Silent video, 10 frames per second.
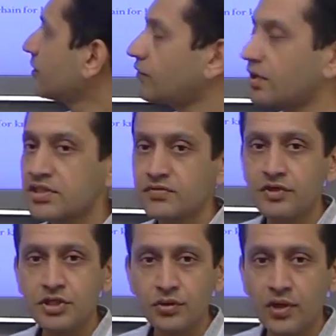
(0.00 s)
to it. One is
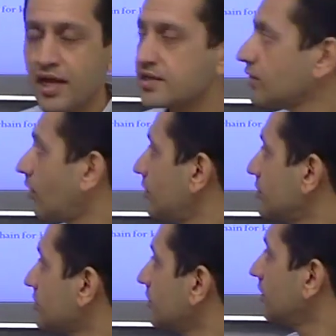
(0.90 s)
visualize
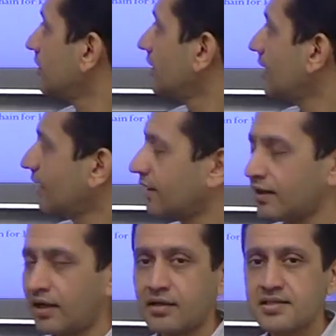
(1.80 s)
knowledge,
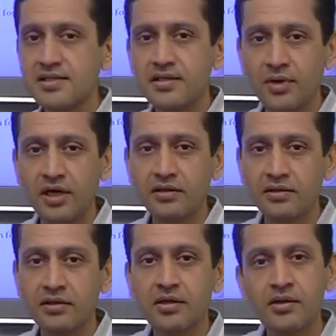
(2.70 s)
enhance demand,
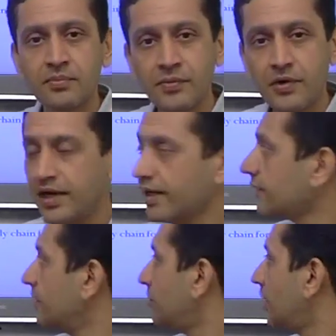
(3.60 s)

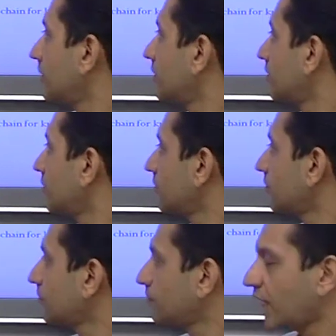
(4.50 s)
predict demand,
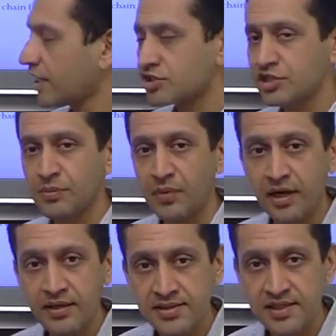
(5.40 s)
match
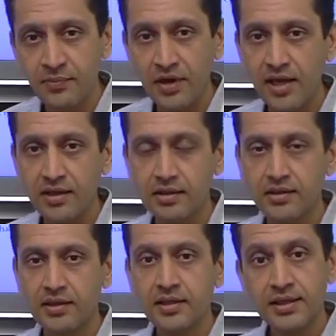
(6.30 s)
demand and supply,
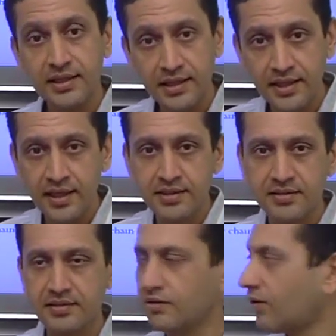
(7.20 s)

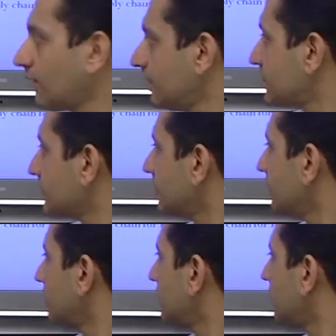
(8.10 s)
create knowledge,
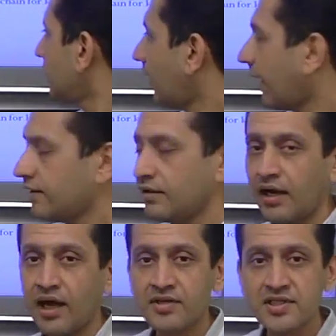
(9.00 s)

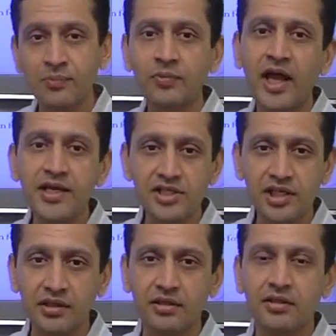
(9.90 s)
and have a supply
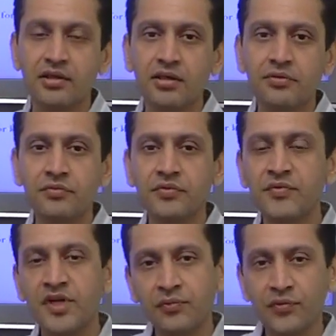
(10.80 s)
chain.
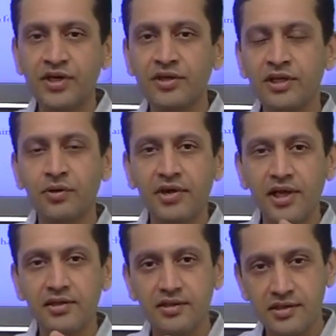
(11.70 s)
We will quickly look
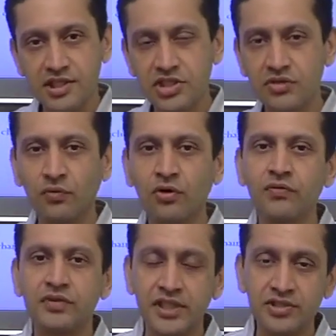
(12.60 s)
at each one
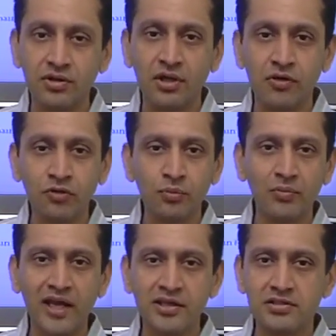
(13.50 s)
of these on how to
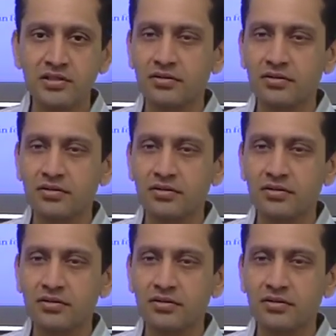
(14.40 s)
manage